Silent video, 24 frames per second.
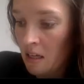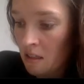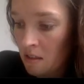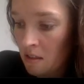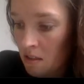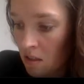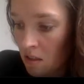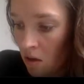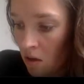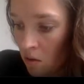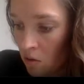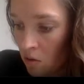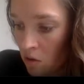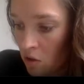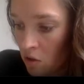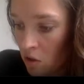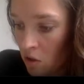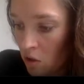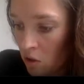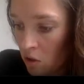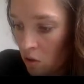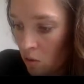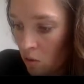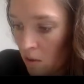so
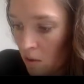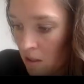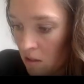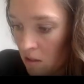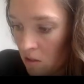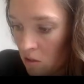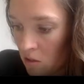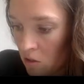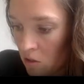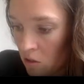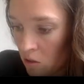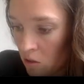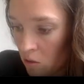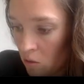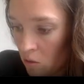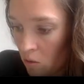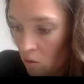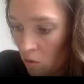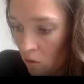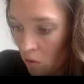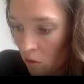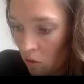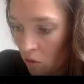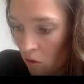2
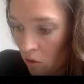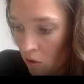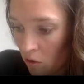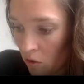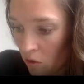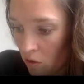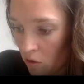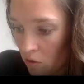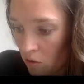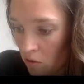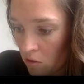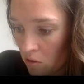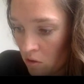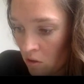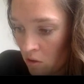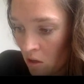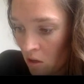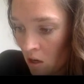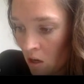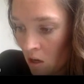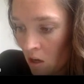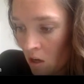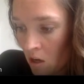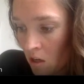2/3
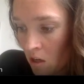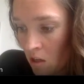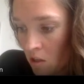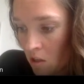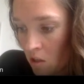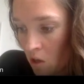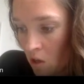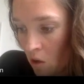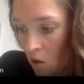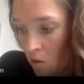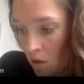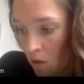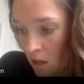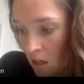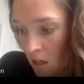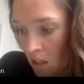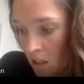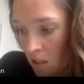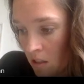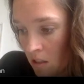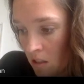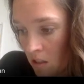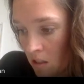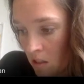
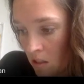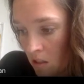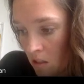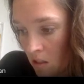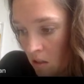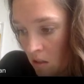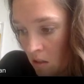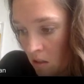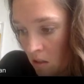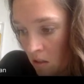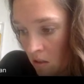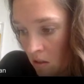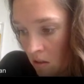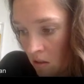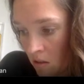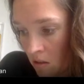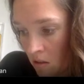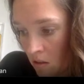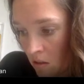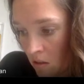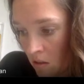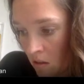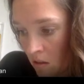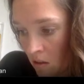donuts
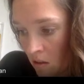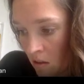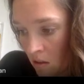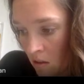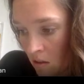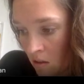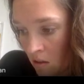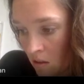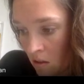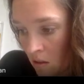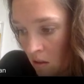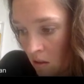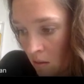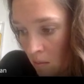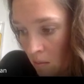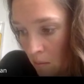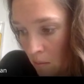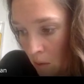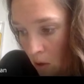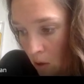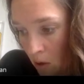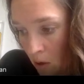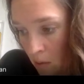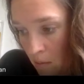
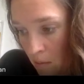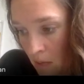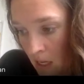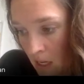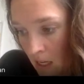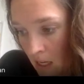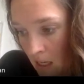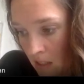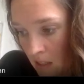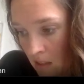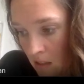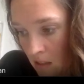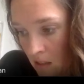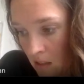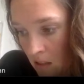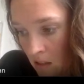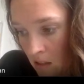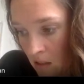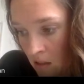per minute,